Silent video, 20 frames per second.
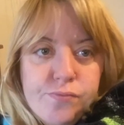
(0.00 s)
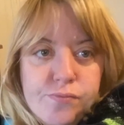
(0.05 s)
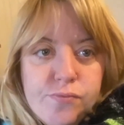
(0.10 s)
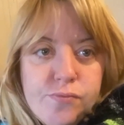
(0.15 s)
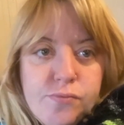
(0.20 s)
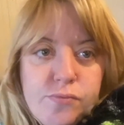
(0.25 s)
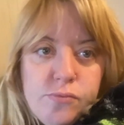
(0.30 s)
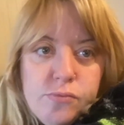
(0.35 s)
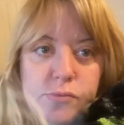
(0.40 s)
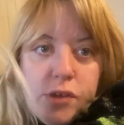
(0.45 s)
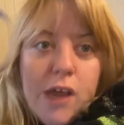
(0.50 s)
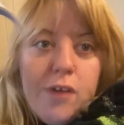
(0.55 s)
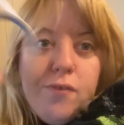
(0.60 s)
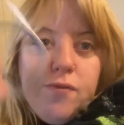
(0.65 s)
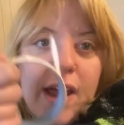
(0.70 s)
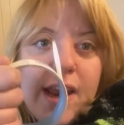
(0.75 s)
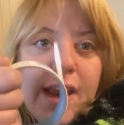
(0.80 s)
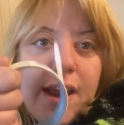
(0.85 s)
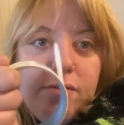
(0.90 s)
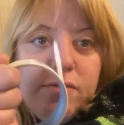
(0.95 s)
I
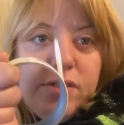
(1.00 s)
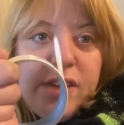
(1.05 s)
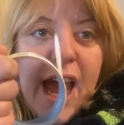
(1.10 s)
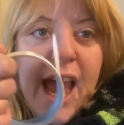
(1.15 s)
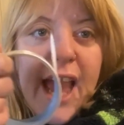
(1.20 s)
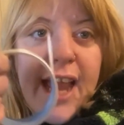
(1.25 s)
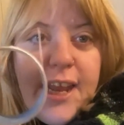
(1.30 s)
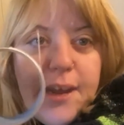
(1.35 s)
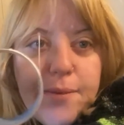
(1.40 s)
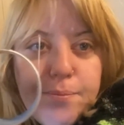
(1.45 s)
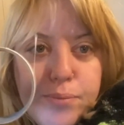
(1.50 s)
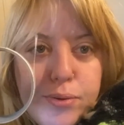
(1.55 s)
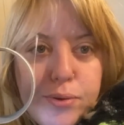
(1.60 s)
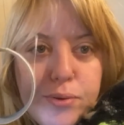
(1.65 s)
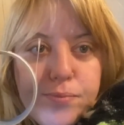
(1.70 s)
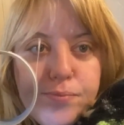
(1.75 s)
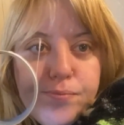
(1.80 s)
ran out of tape.